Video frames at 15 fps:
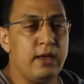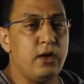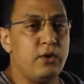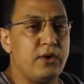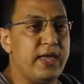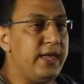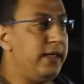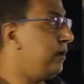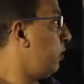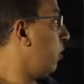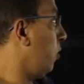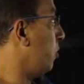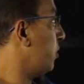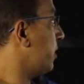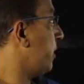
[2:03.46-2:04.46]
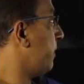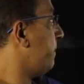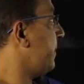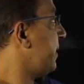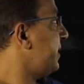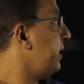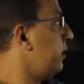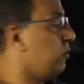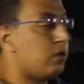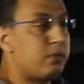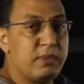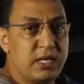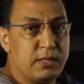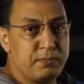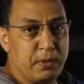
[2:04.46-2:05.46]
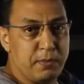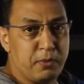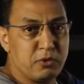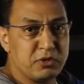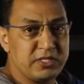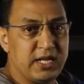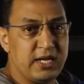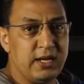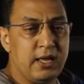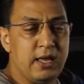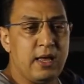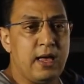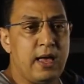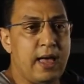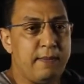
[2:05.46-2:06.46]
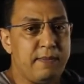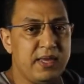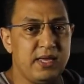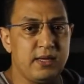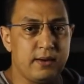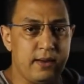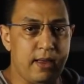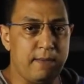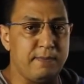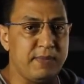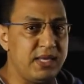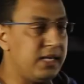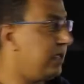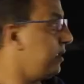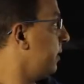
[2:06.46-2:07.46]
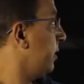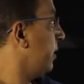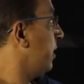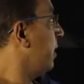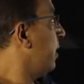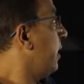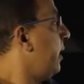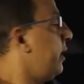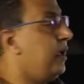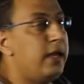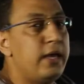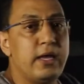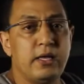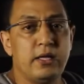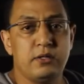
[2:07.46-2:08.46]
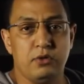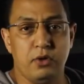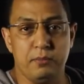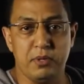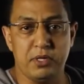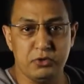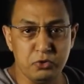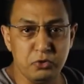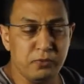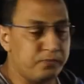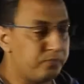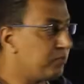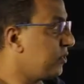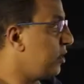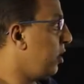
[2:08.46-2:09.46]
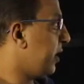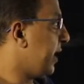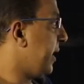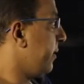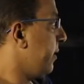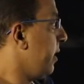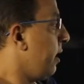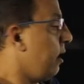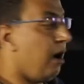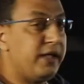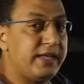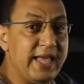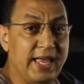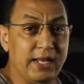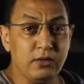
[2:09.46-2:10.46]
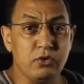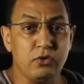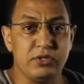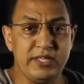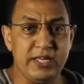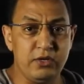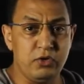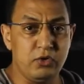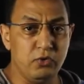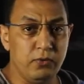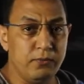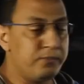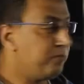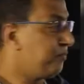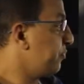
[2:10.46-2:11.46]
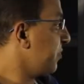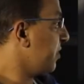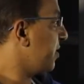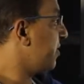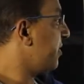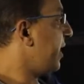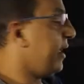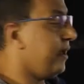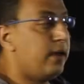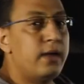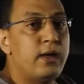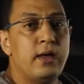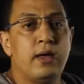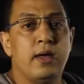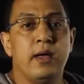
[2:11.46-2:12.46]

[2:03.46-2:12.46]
okay, or middle or mean proportional. I'm meaning number 2. Okay, I can continue the